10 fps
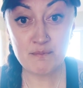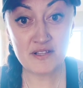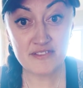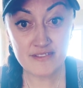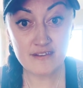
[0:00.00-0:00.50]

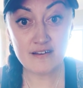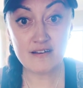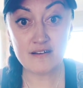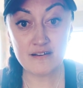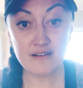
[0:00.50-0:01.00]
But
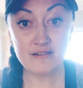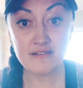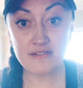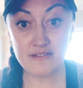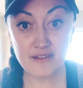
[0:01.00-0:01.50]
the
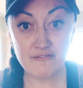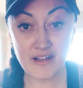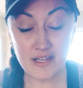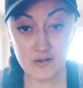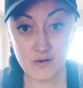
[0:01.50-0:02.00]

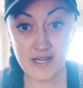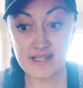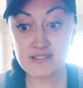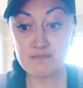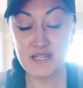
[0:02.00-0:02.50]
veil
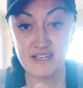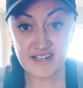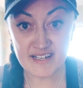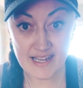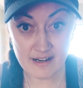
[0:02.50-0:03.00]
has been
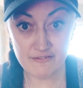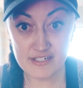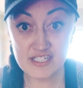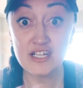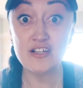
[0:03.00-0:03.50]

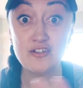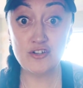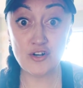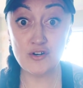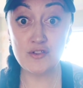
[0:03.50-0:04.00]
uncovered,
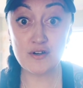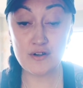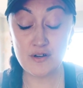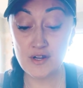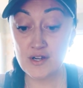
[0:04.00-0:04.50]

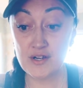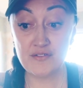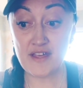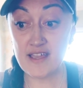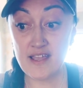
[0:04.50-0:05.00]

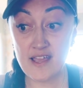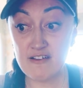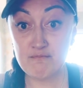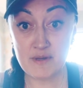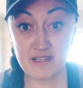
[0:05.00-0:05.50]
they
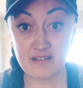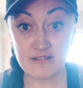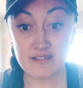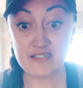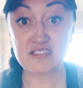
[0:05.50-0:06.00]
have
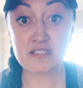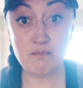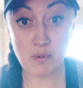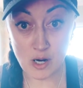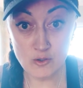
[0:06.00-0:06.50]
been
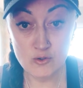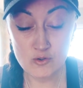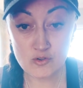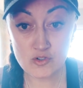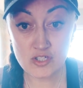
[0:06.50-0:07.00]

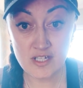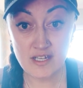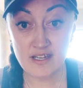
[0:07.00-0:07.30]
exposed,